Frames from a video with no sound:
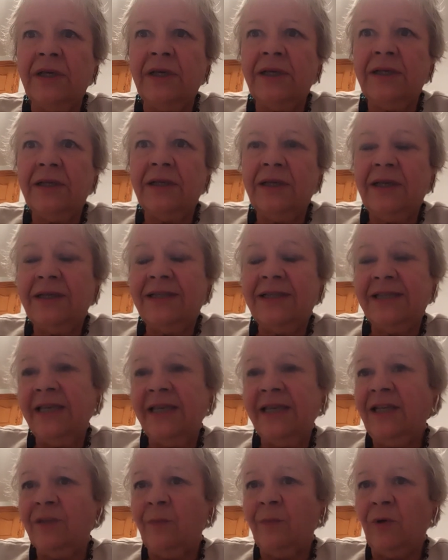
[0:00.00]
and
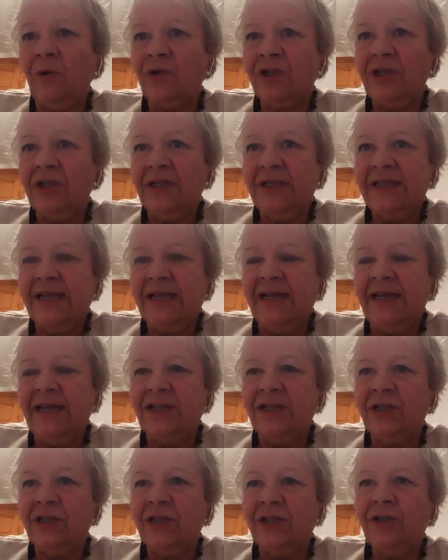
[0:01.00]
teach emotional
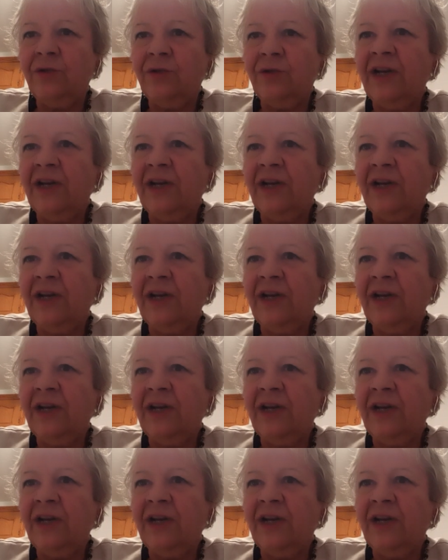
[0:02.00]
intelligence.